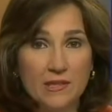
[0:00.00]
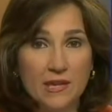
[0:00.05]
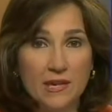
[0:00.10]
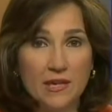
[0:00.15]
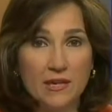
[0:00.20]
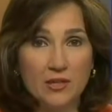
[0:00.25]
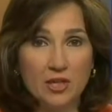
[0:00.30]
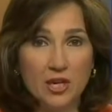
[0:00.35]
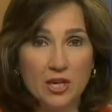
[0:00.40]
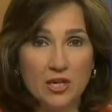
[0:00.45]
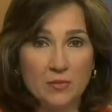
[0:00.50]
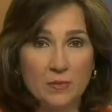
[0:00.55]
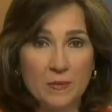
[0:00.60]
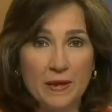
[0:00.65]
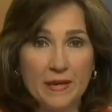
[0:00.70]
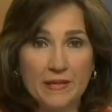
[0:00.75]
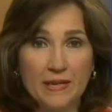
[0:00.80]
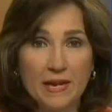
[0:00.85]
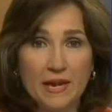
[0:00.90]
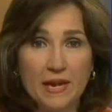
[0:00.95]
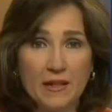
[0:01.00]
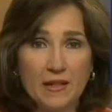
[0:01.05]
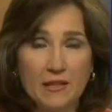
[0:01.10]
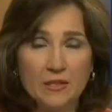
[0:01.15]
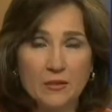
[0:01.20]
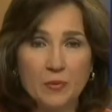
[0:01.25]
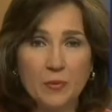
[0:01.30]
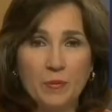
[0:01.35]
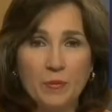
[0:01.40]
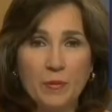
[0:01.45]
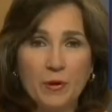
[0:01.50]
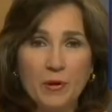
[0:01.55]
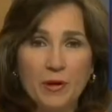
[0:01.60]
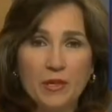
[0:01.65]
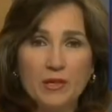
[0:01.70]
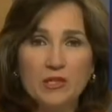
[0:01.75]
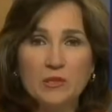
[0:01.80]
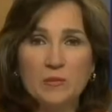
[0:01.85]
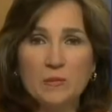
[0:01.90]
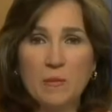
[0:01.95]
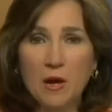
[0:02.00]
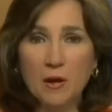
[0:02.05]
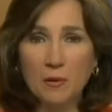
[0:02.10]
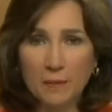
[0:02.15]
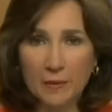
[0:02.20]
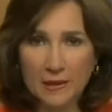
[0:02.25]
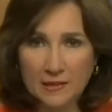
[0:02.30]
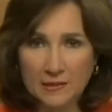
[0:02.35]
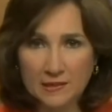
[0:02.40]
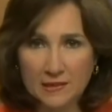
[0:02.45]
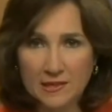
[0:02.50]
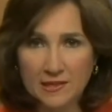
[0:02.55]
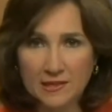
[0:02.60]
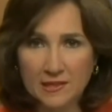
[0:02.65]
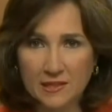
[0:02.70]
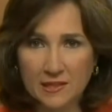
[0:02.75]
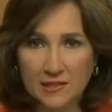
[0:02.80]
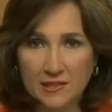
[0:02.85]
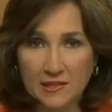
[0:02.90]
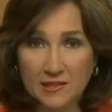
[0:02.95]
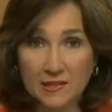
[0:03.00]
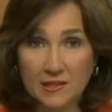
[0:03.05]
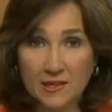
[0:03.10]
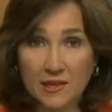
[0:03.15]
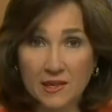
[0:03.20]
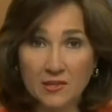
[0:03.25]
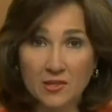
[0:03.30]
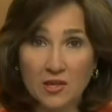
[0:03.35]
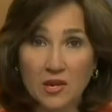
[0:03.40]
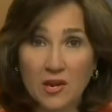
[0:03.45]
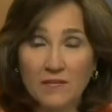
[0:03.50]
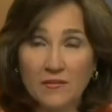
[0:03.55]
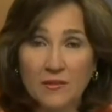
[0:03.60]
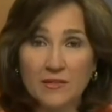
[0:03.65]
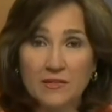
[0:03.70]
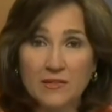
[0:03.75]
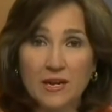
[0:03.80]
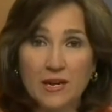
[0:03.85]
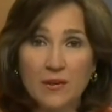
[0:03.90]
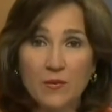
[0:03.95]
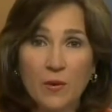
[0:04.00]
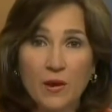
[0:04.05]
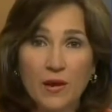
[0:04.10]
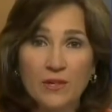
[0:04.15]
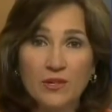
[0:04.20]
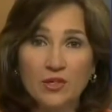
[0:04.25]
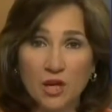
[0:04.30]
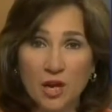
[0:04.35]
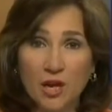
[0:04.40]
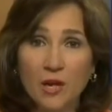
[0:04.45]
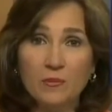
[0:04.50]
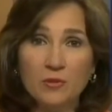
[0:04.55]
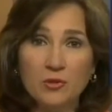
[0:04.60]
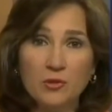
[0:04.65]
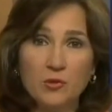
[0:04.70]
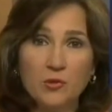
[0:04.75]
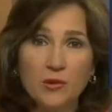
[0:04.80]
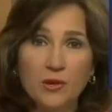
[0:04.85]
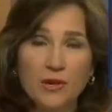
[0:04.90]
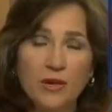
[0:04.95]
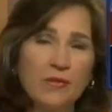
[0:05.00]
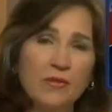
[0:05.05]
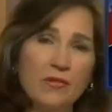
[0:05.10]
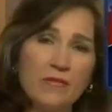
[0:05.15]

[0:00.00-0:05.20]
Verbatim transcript: Senate Josh Mandel is promoting small businesses as he kicks off his statewide jobs tour here